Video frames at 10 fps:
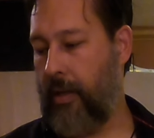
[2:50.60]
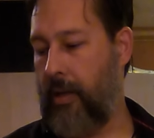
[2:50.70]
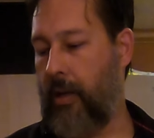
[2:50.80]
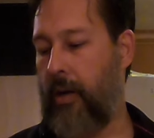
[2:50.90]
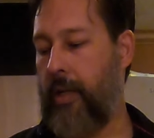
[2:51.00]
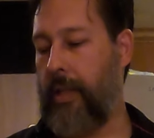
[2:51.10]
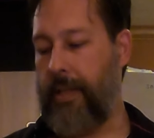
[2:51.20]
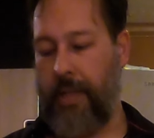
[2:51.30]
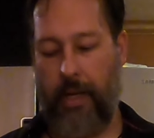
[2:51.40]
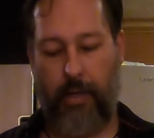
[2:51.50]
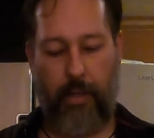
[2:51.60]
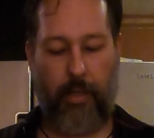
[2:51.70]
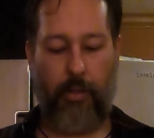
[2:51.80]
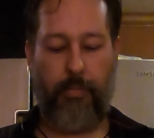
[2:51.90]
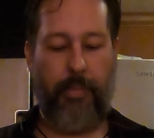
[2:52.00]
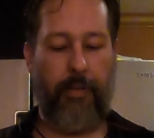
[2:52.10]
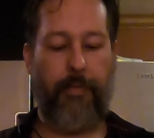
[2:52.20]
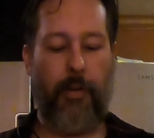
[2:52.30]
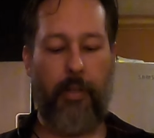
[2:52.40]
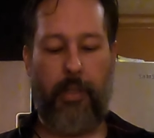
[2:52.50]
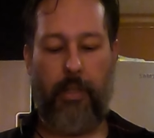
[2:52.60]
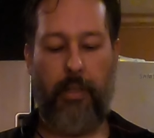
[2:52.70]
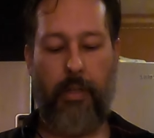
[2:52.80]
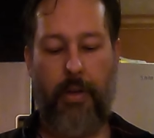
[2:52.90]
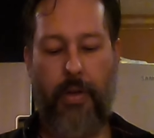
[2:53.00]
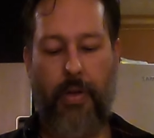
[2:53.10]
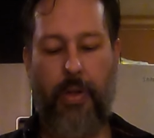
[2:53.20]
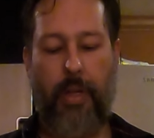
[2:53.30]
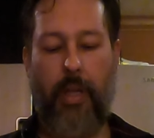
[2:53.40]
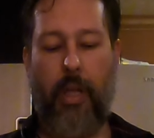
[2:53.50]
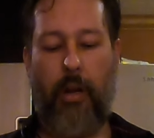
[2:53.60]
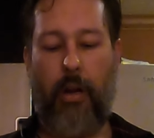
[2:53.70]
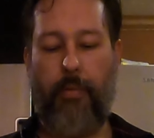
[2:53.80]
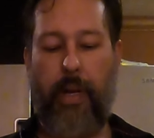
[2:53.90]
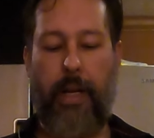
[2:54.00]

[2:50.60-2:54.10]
All right, let's take it a little bit further. All right, we got a